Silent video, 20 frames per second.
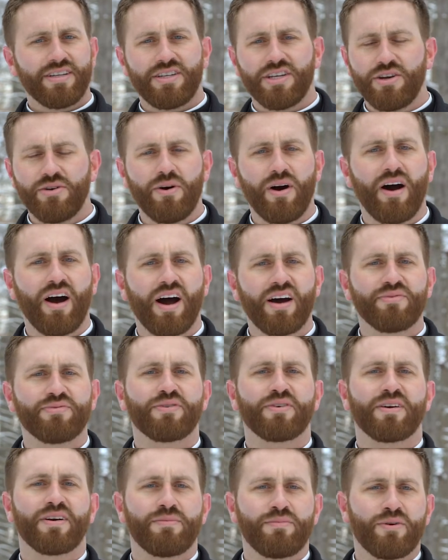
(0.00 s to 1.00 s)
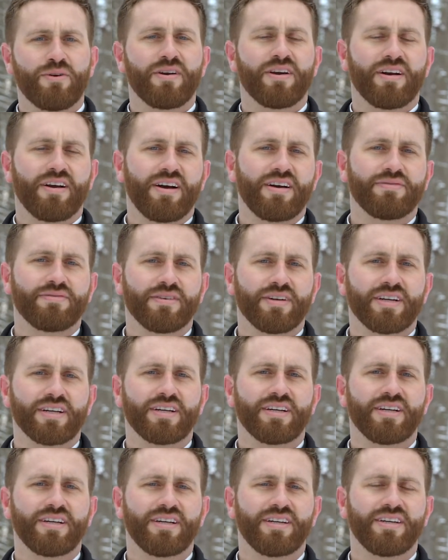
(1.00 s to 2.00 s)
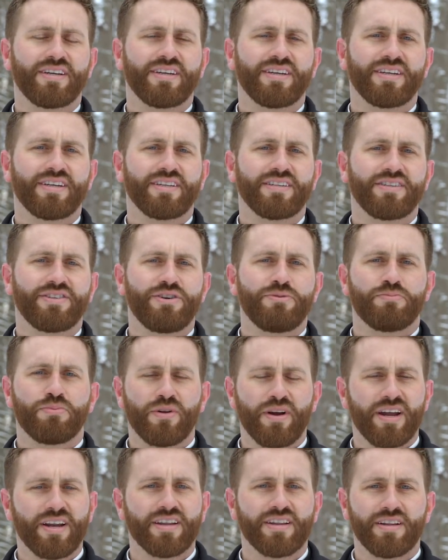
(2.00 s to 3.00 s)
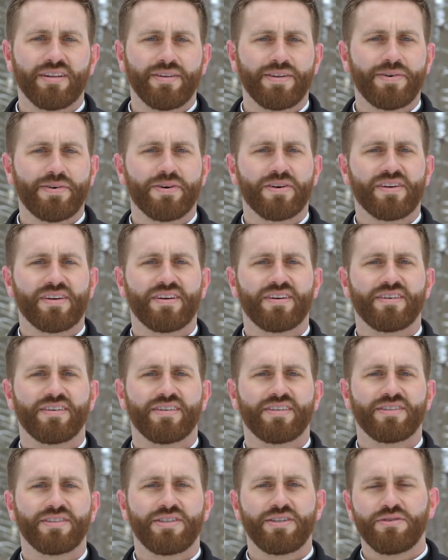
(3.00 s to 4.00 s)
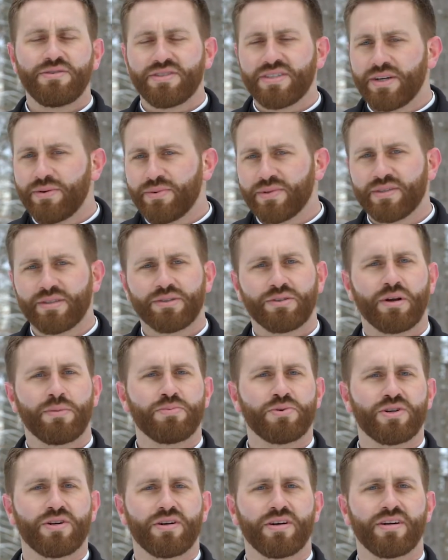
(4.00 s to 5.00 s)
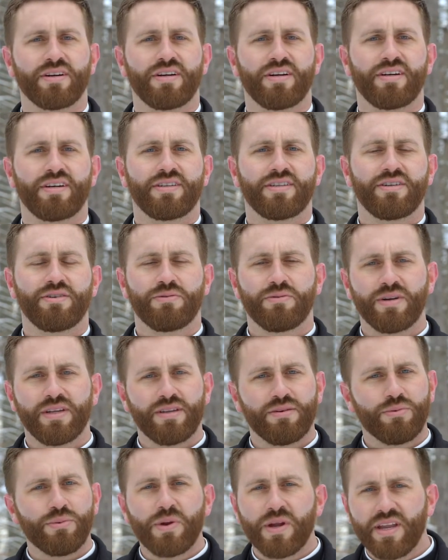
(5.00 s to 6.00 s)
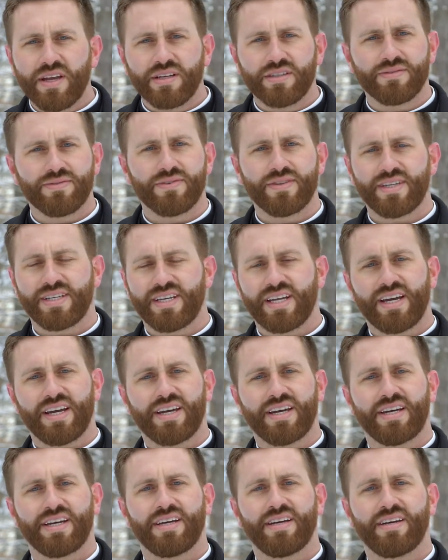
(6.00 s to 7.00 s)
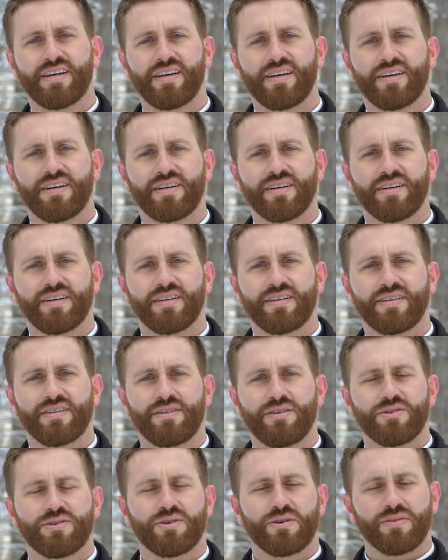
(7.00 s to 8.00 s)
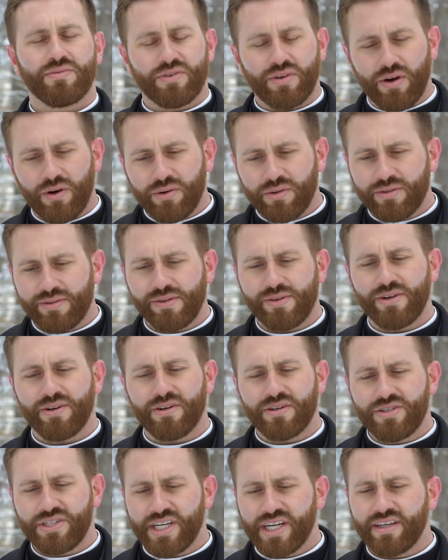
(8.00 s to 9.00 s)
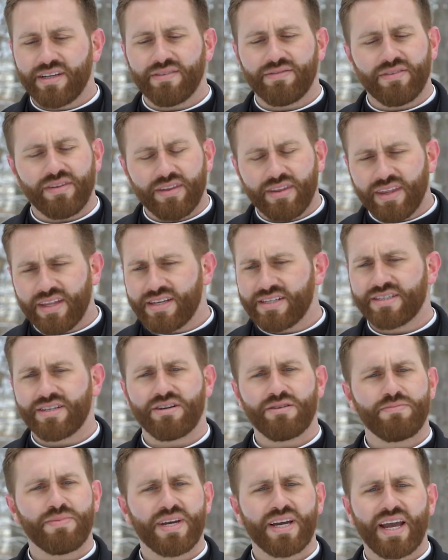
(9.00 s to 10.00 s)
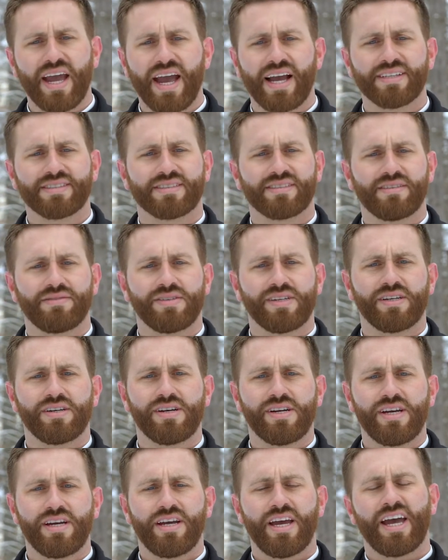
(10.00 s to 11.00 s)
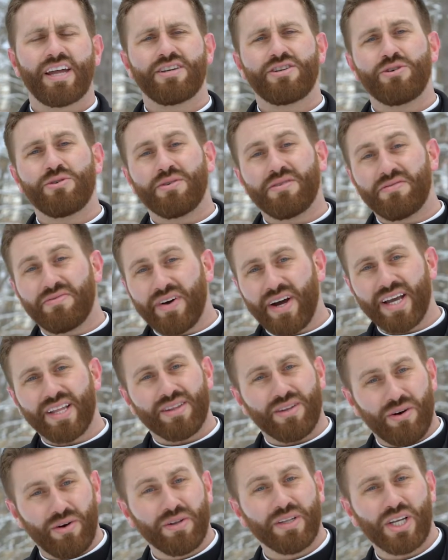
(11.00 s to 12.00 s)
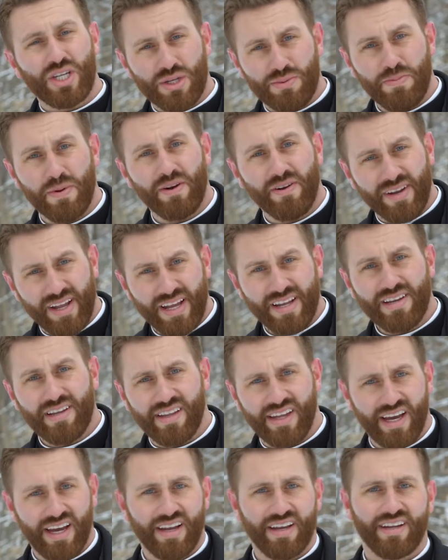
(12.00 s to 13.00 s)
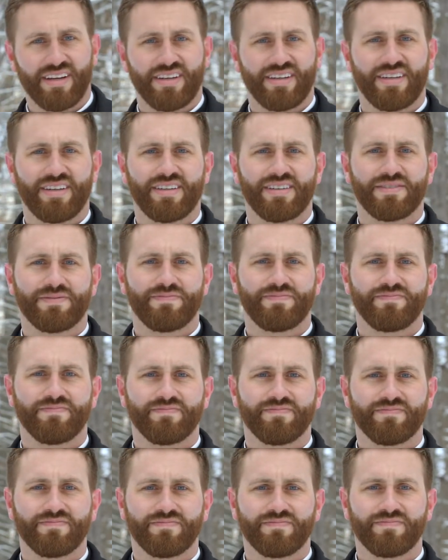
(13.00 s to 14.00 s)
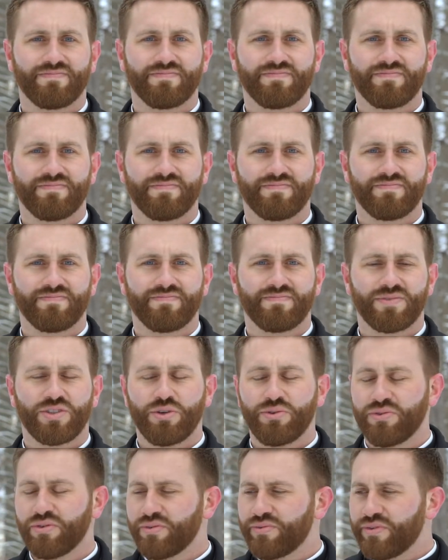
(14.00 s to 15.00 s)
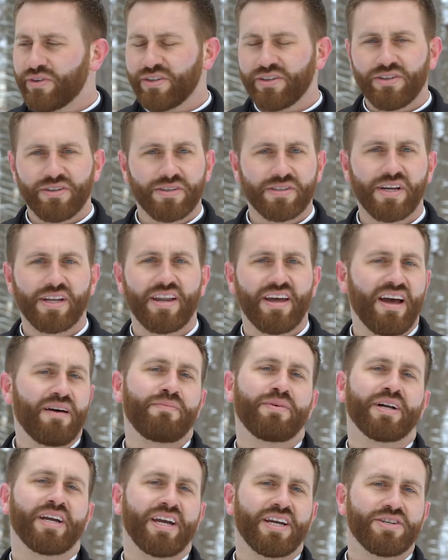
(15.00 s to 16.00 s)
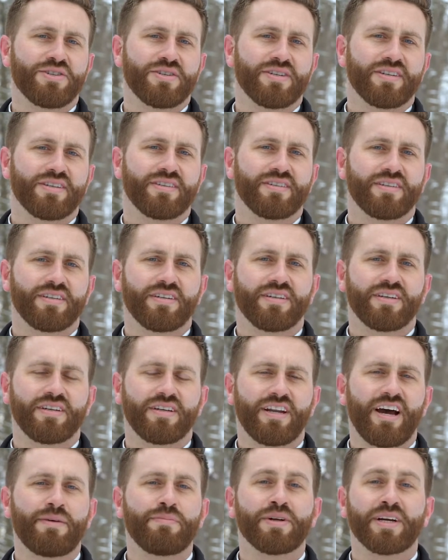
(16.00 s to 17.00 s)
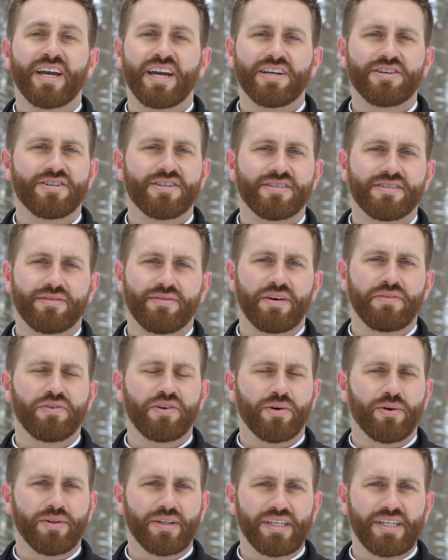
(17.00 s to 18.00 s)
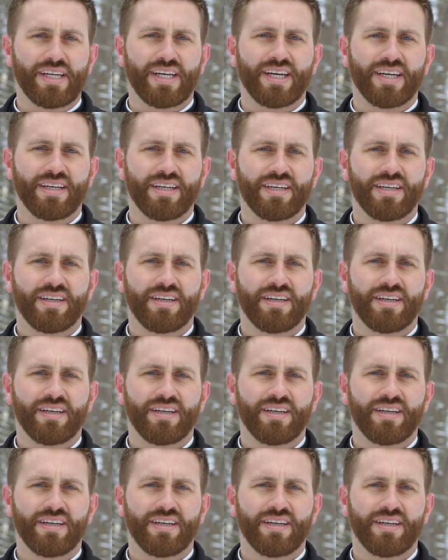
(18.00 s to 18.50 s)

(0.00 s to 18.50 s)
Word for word: do you offer a morning offering? Do you pray to the Lord? Do you sit with Scripture? Do you read the readings for the day? Do you sort of go through your agenda of the things that are being asked of you? And do you invite the Holy Spirit into that? Do you fulfill your Sunday obligation and obligations of every holy day?